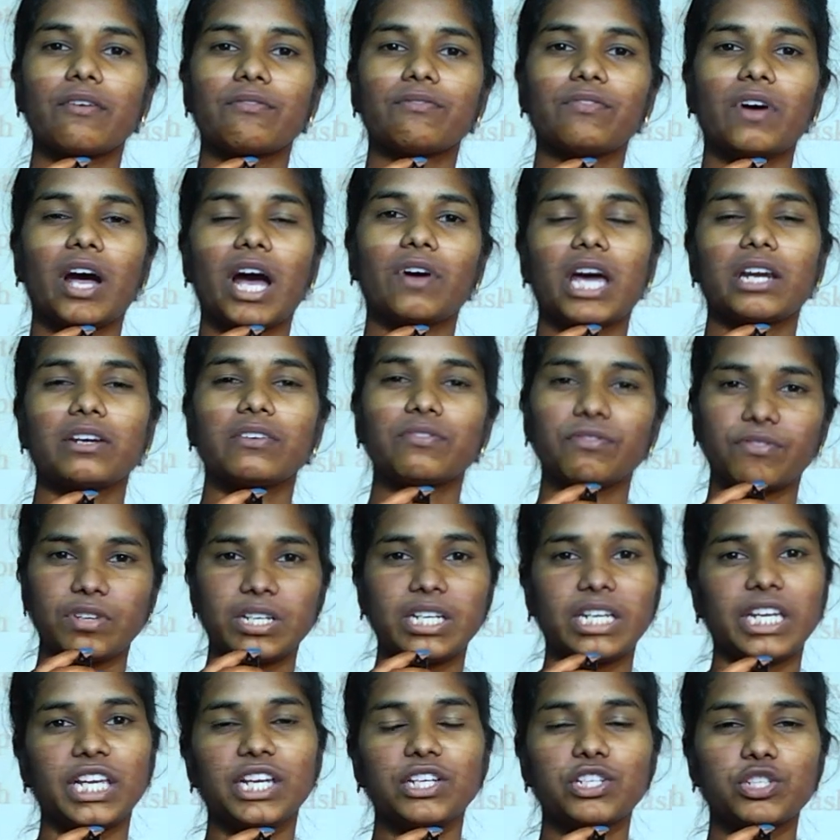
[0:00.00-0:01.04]
where we
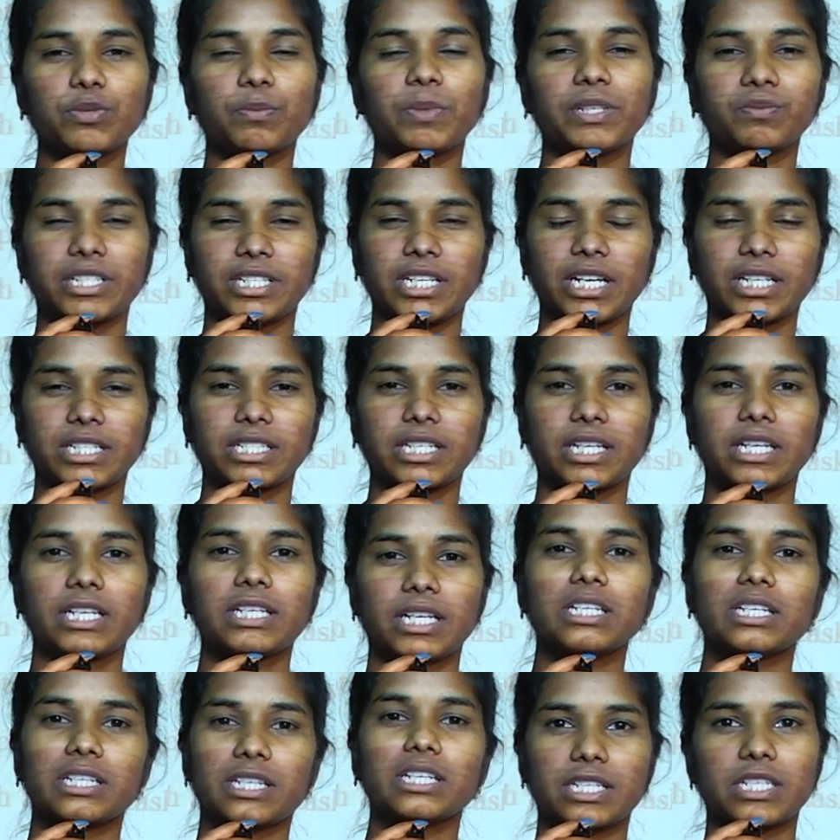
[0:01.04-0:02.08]
need to be detected
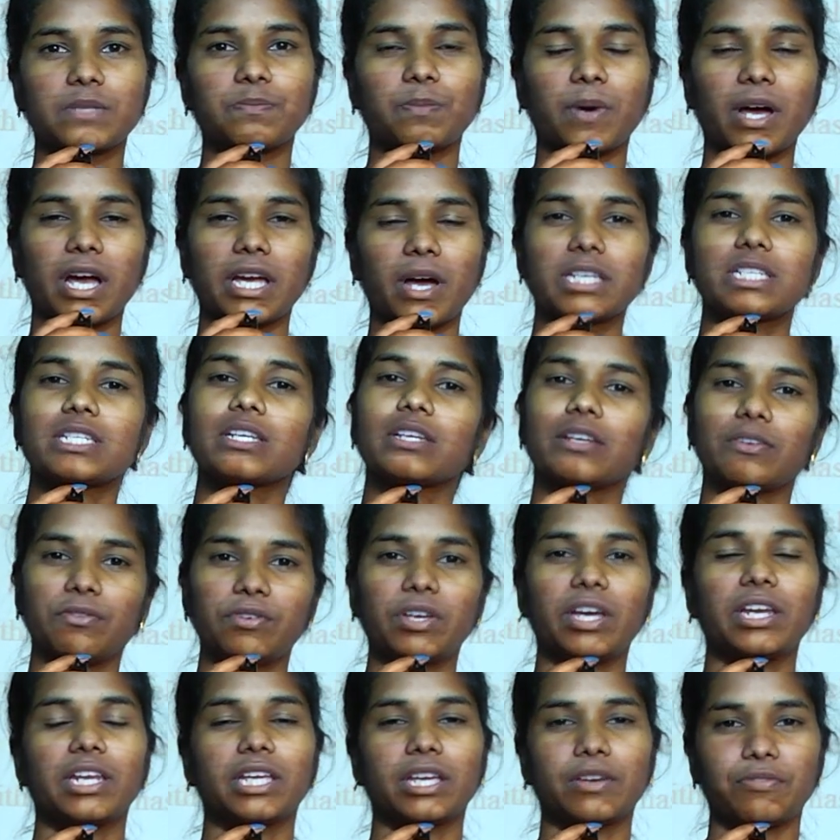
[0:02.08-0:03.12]
despite
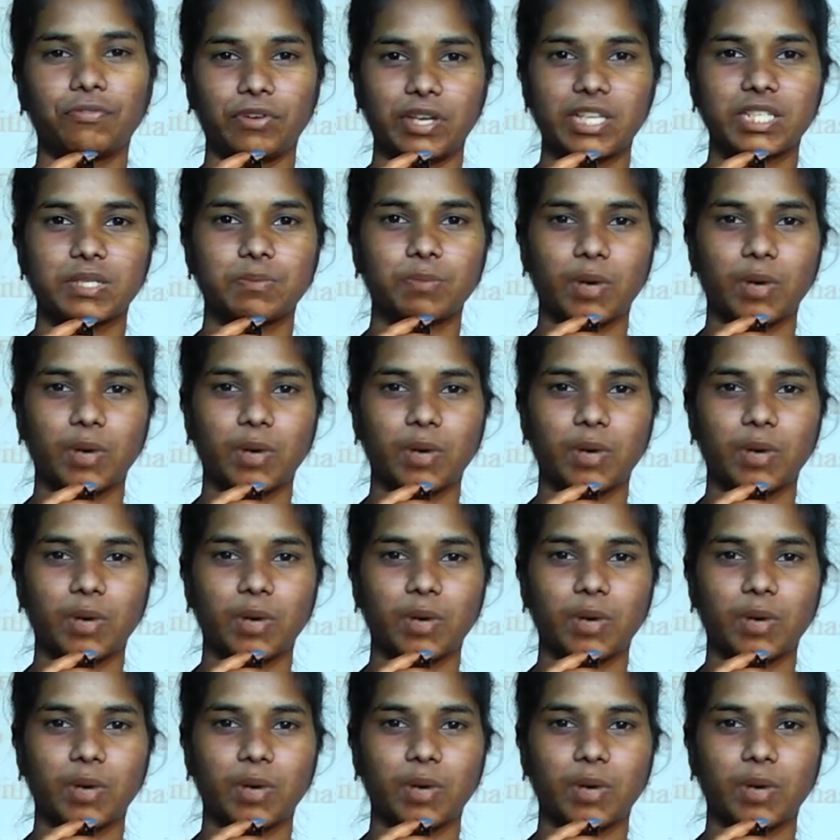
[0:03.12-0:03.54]
wearing a face